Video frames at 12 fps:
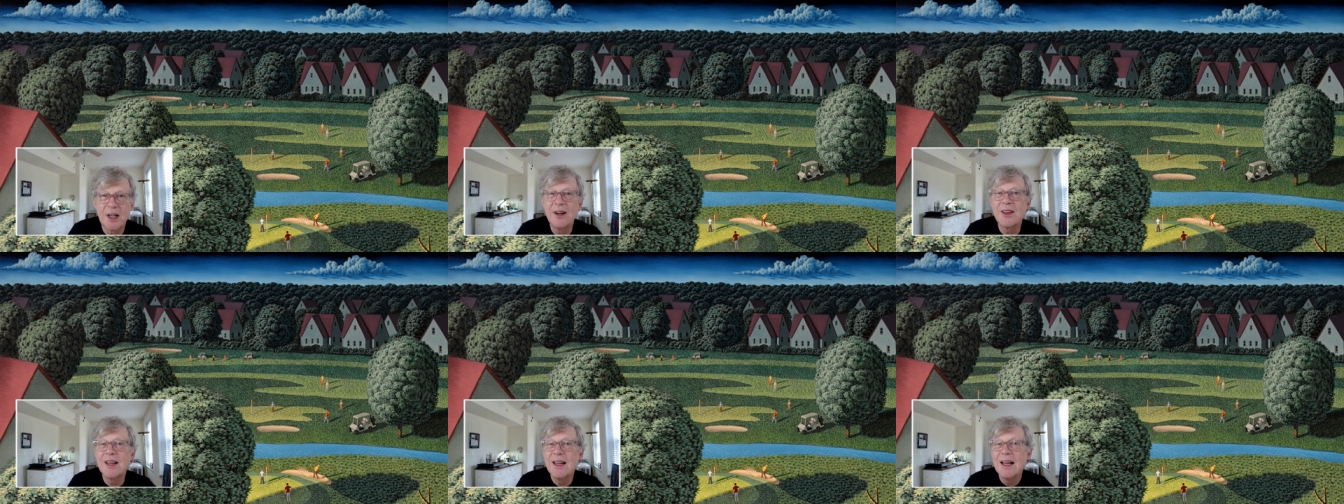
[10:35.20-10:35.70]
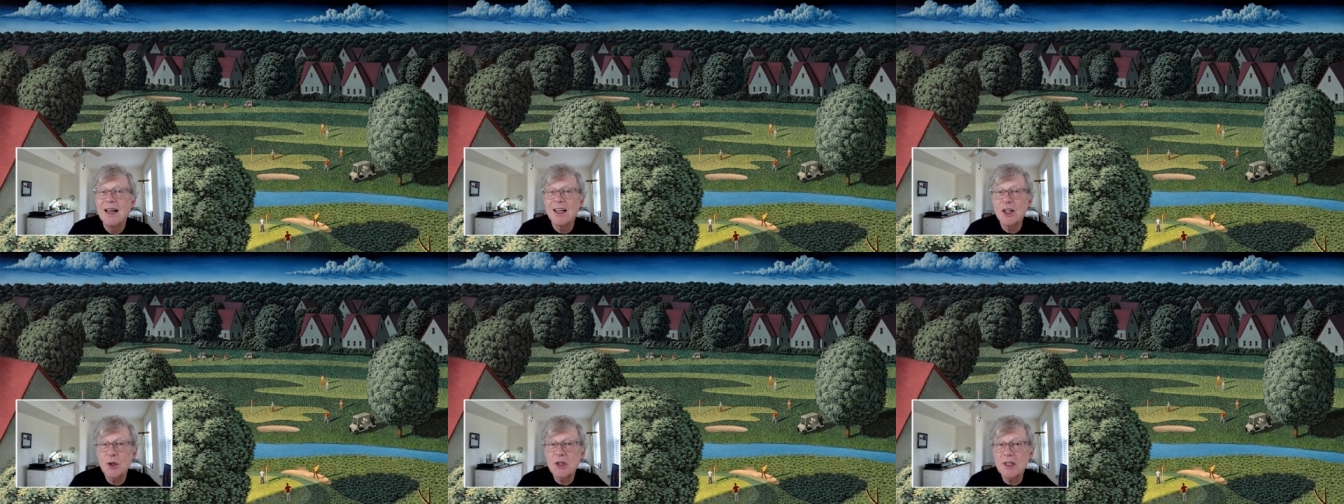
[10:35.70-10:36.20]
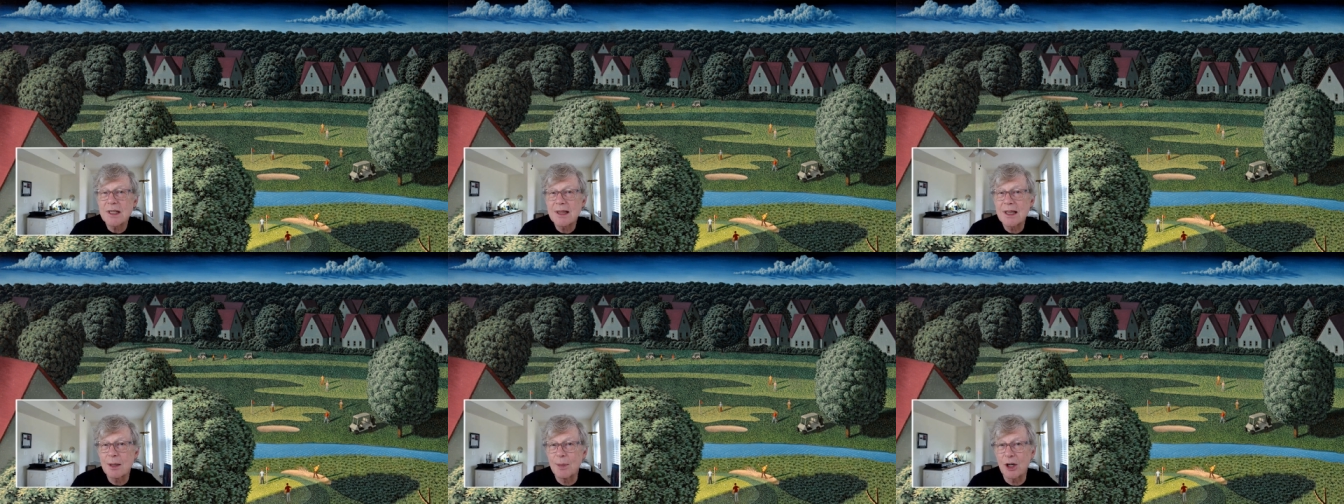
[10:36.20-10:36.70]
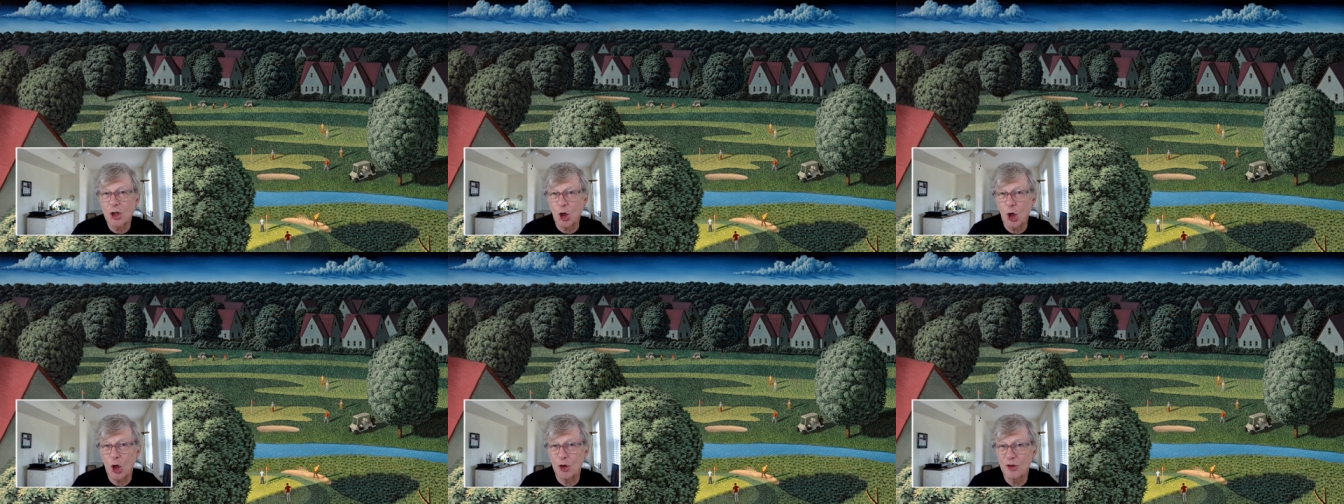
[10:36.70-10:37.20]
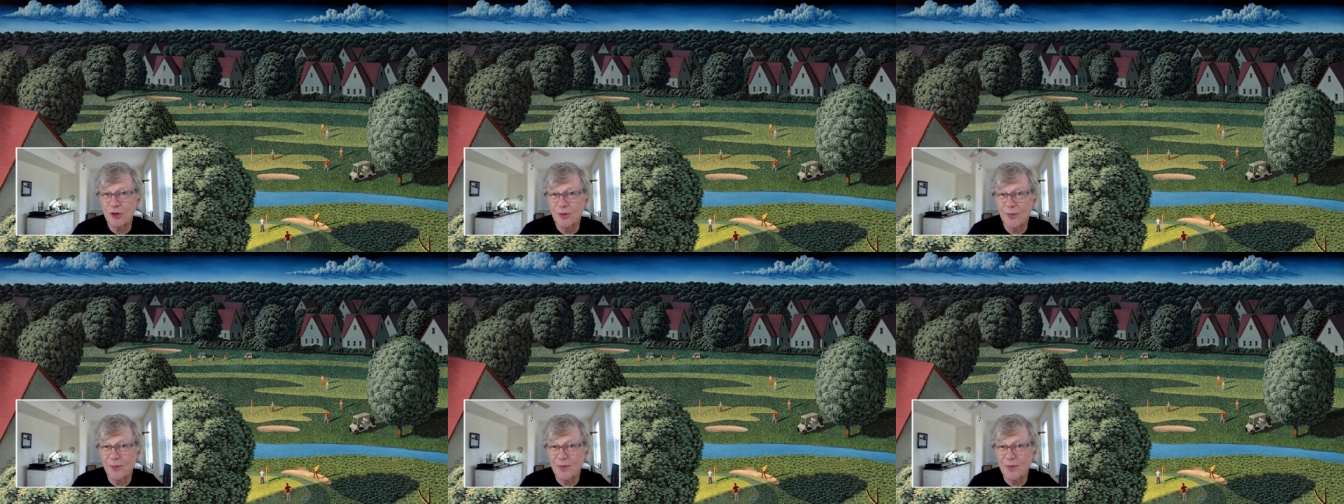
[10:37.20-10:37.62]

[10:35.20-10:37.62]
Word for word: you know, the interesting thing about golf